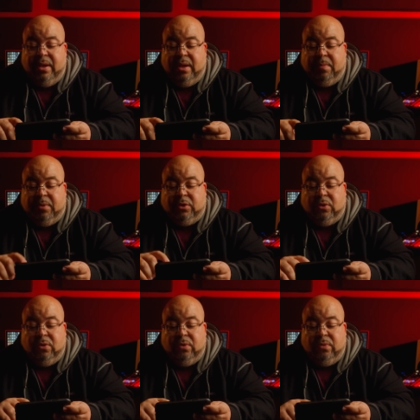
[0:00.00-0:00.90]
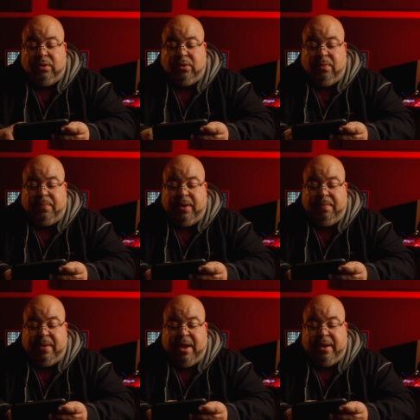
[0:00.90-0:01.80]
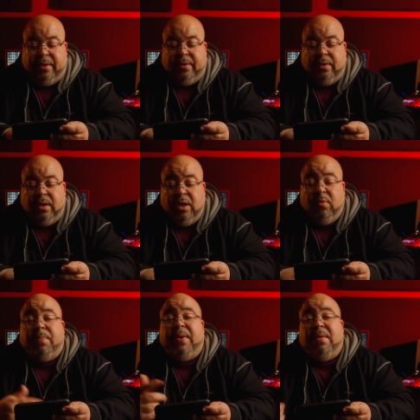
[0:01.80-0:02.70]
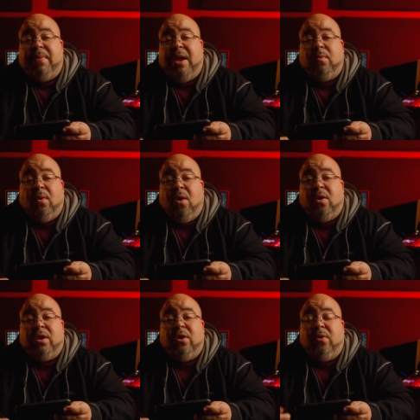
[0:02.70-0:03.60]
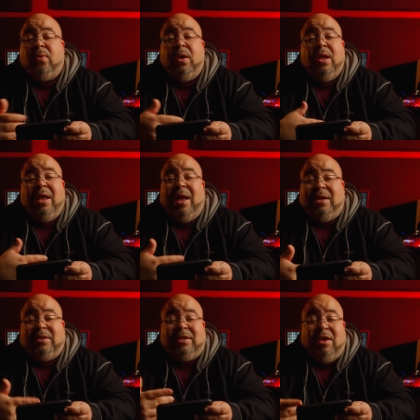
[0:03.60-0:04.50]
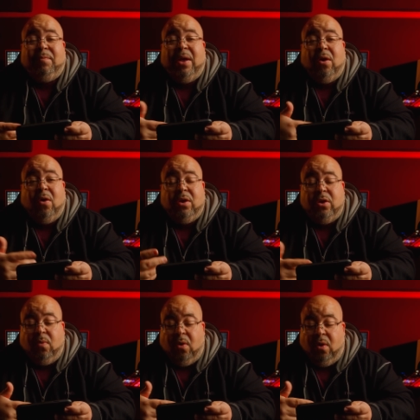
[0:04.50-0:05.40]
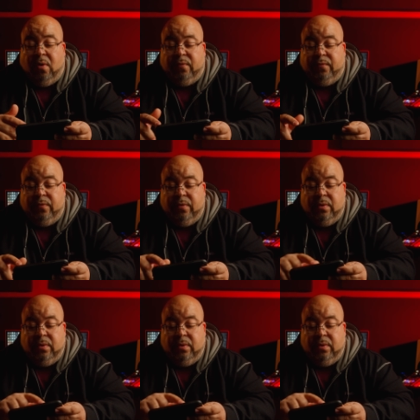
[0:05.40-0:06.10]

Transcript: I'm gonna show you, it's gonna play back. It will play back with audio. I just have my audio off.